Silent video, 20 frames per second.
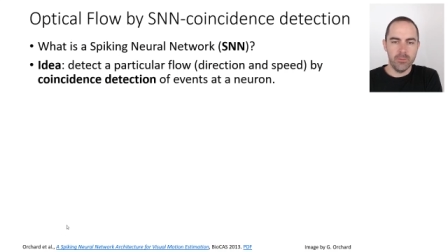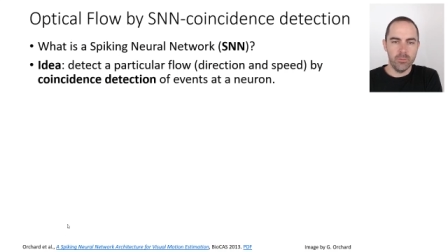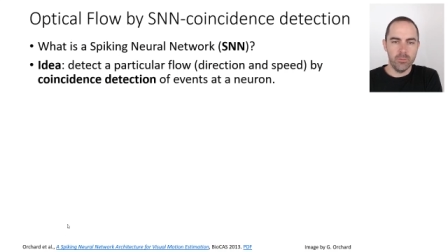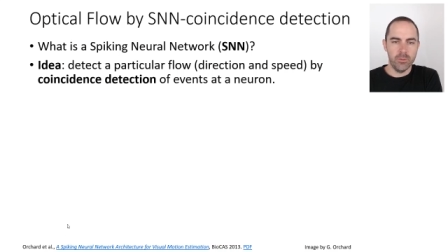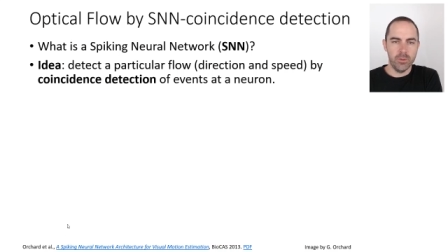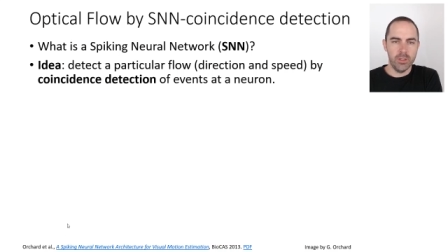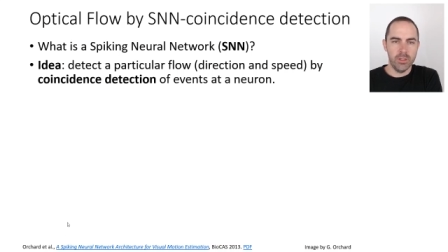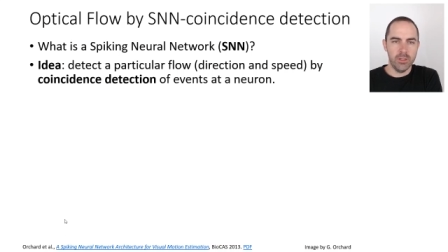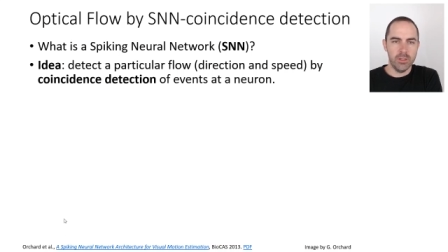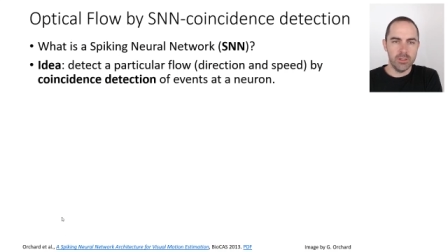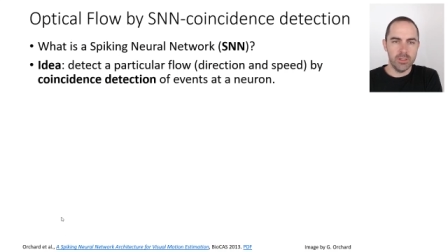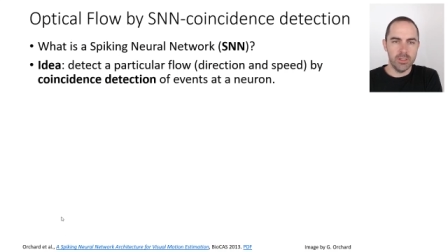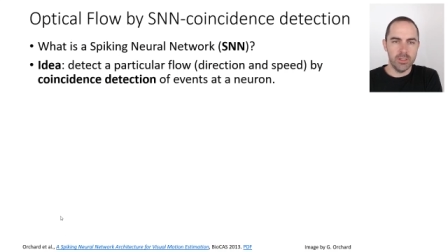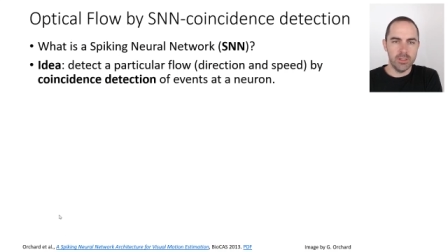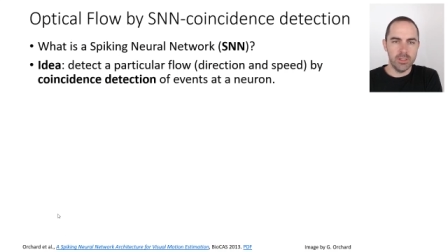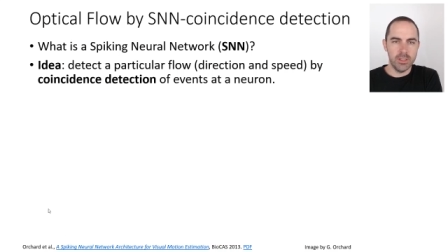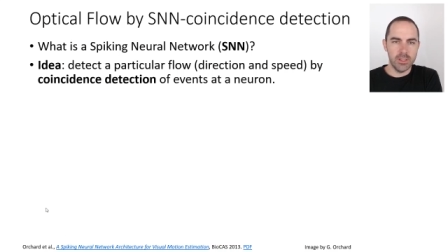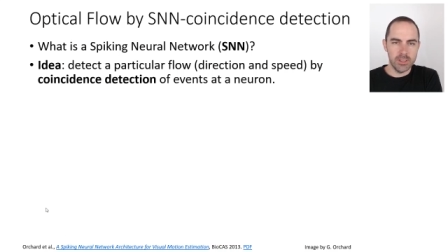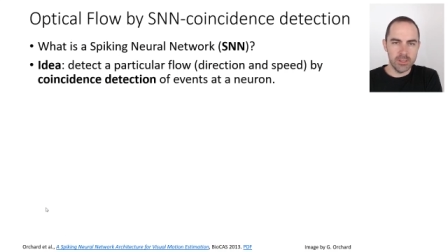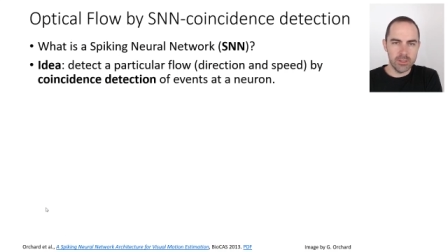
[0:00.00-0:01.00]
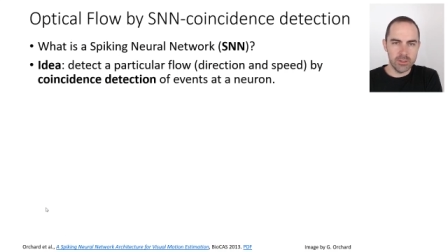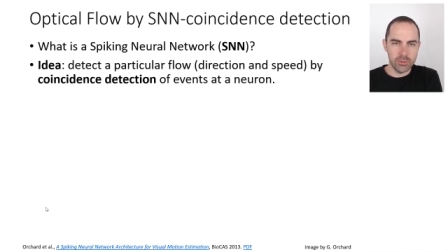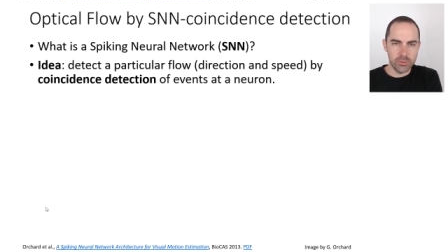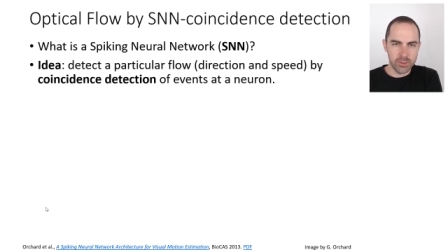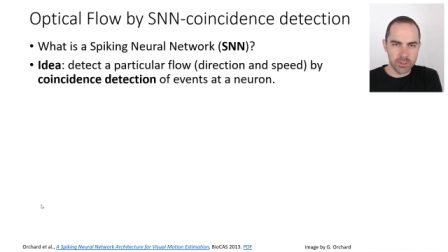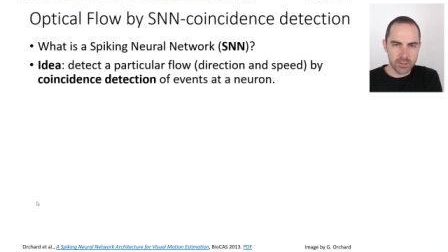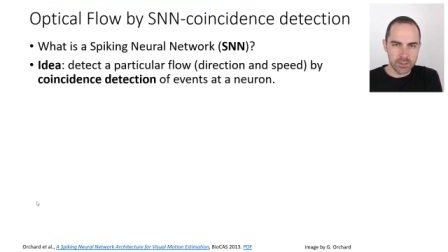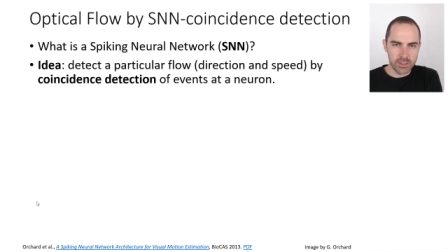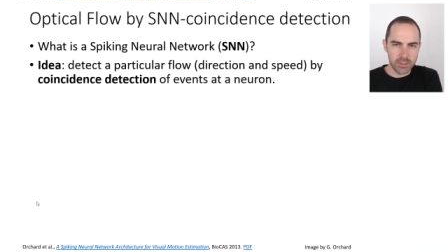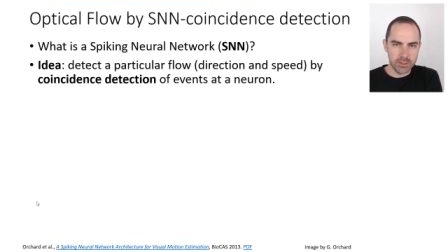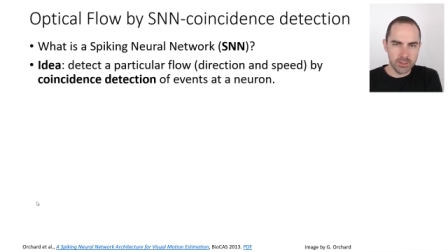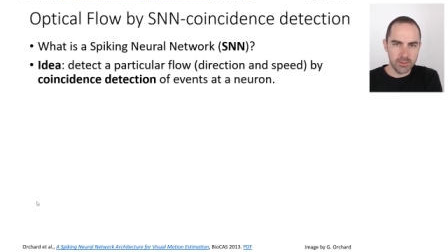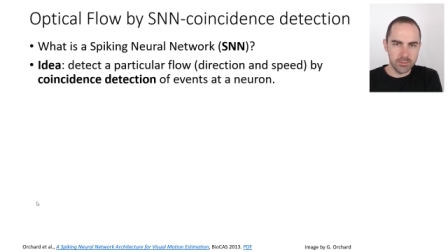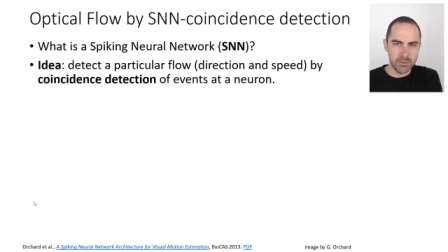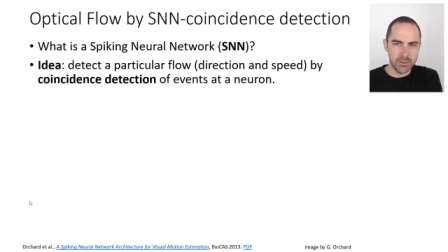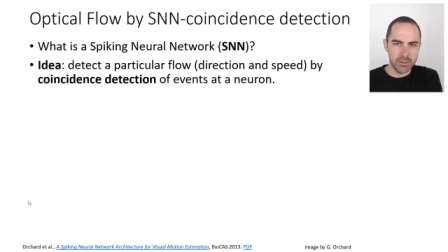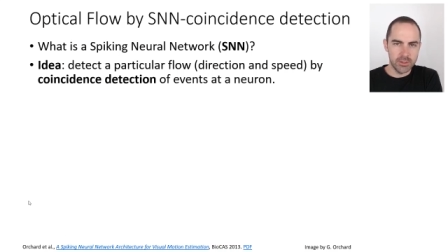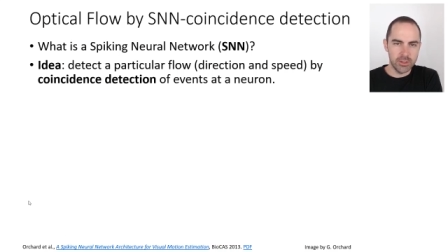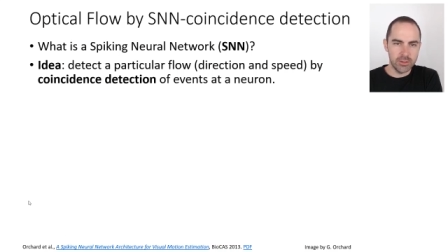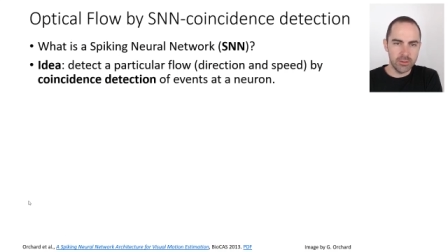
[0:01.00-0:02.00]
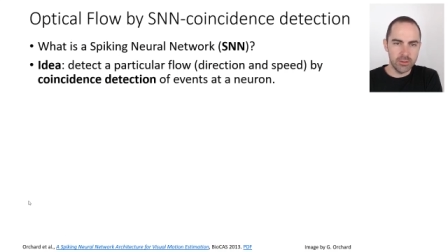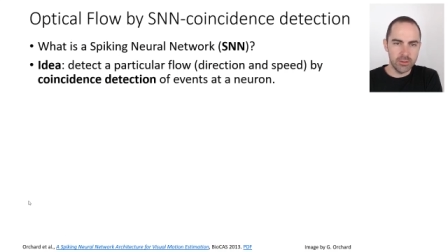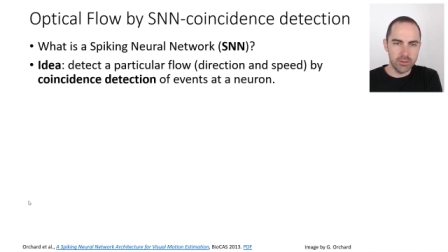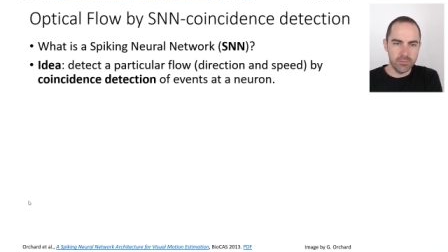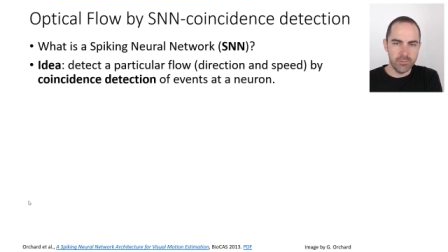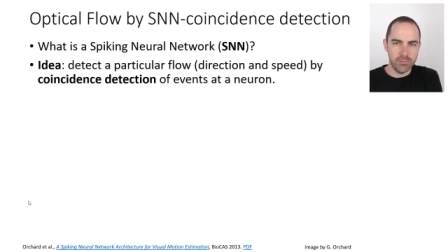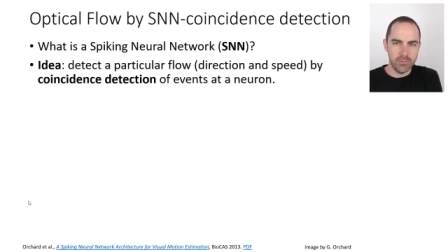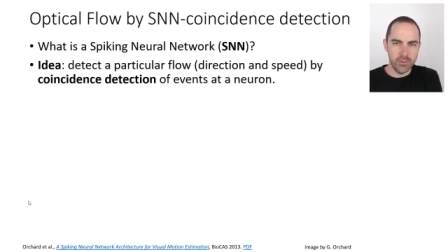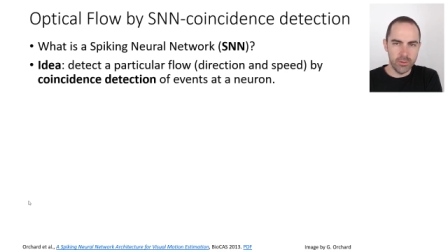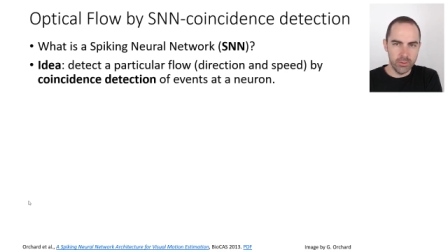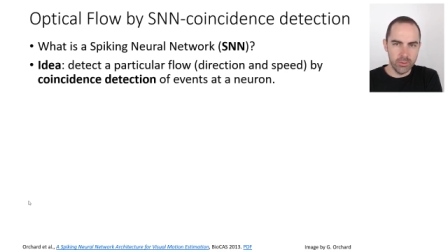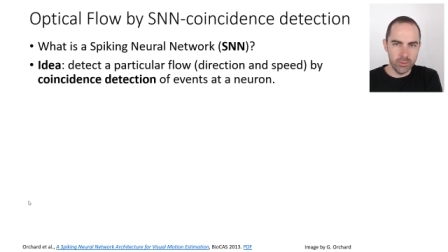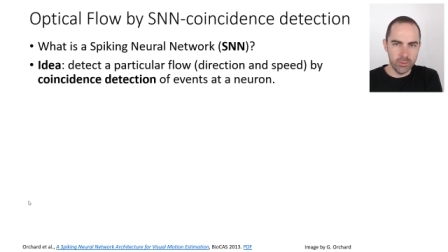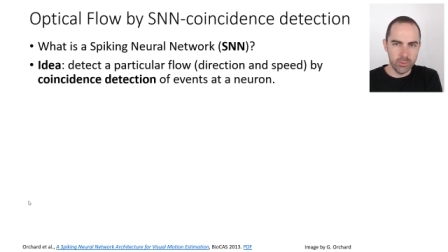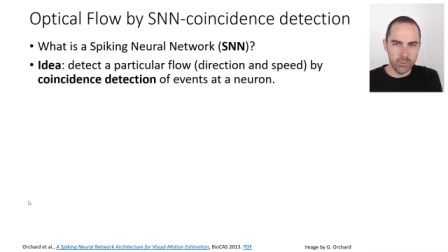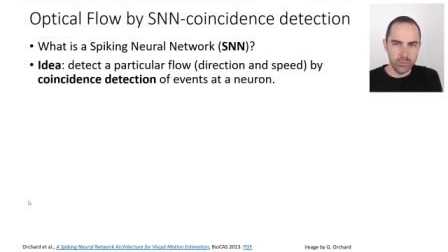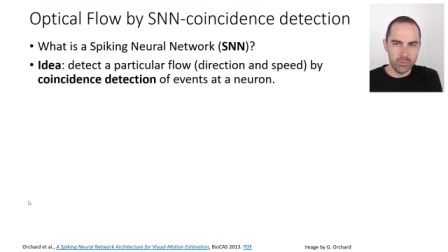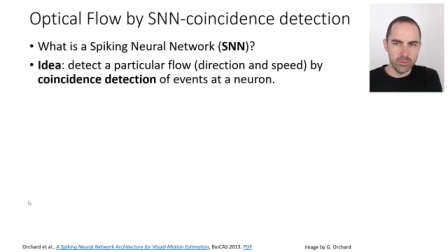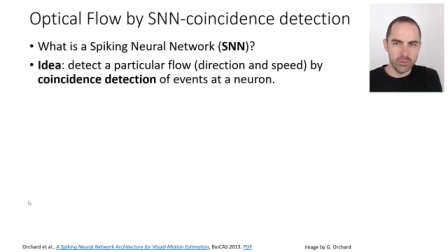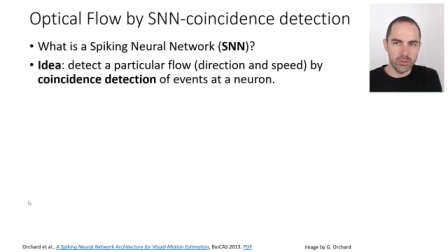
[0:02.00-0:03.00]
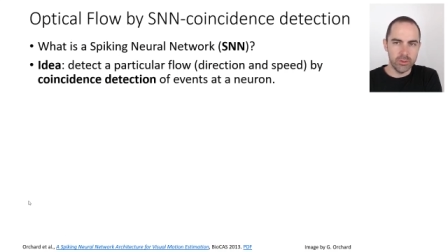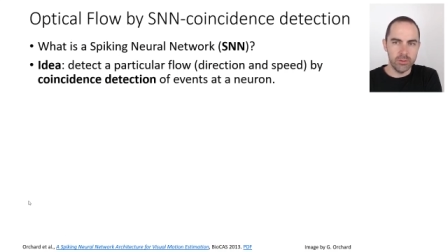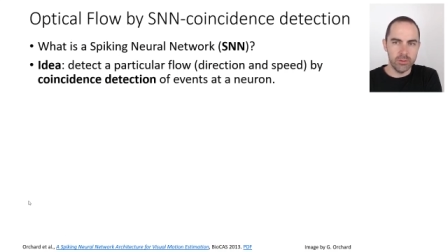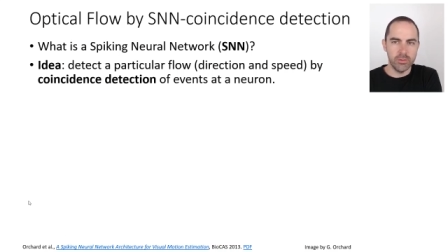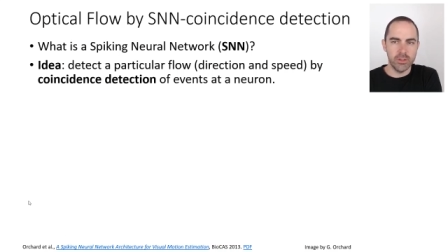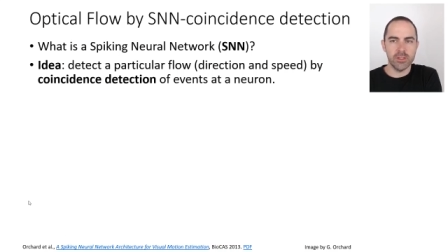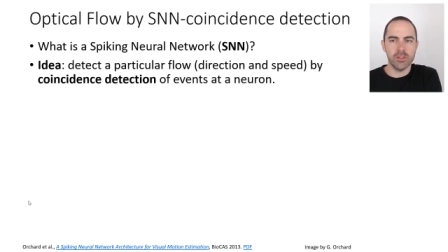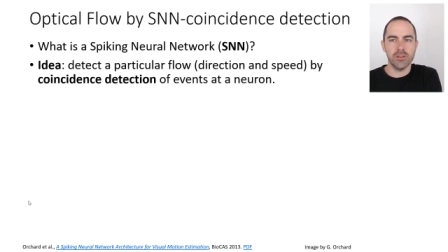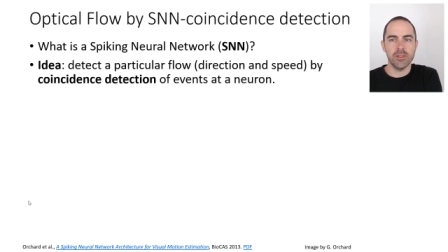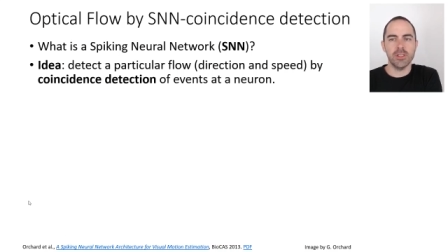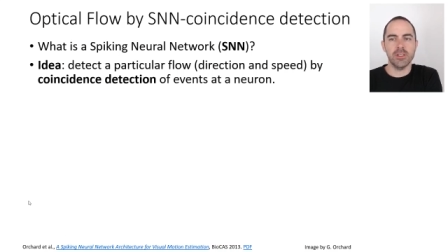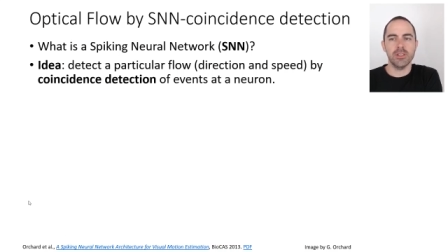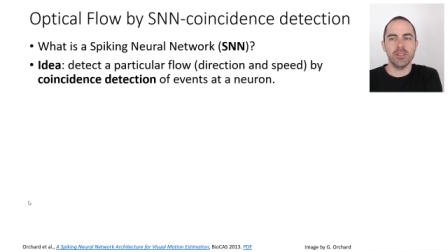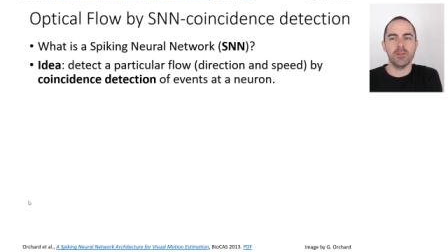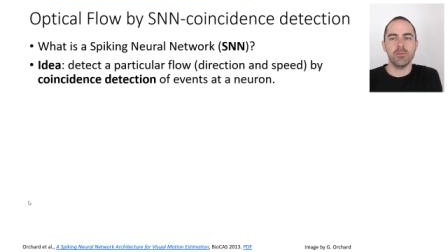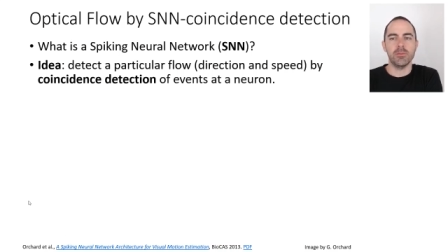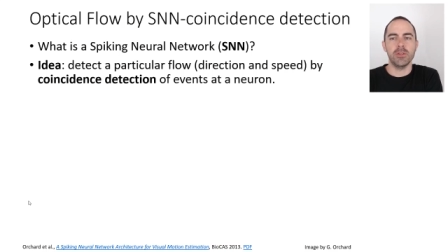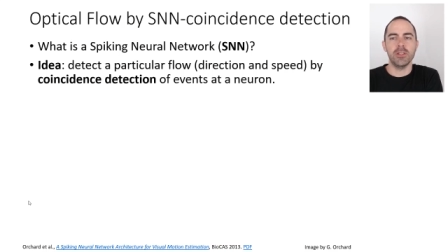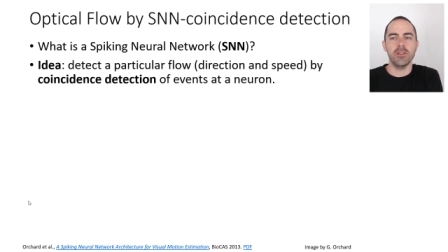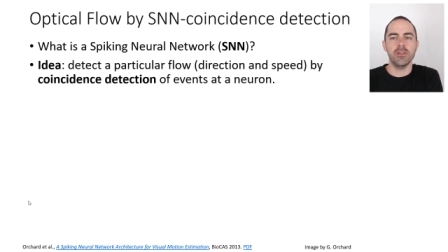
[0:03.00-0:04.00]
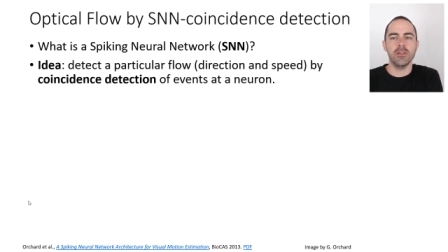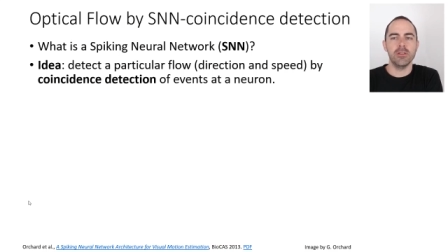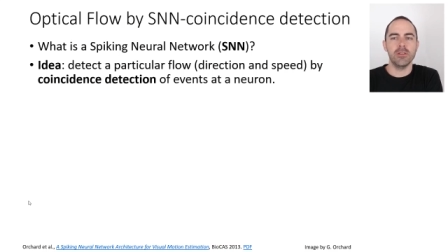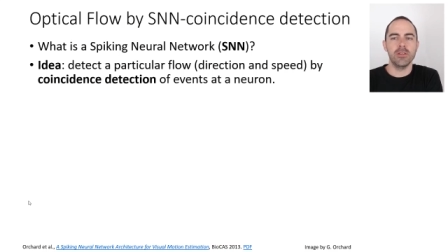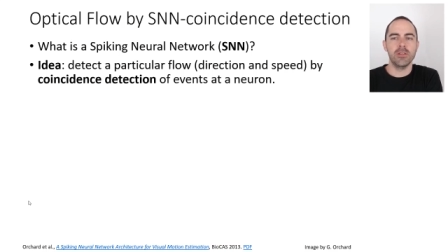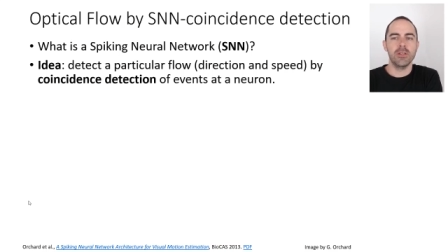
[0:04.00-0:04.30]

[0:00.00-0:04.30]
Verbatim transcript: well, the idea is to detect a particular flow, direction, and speed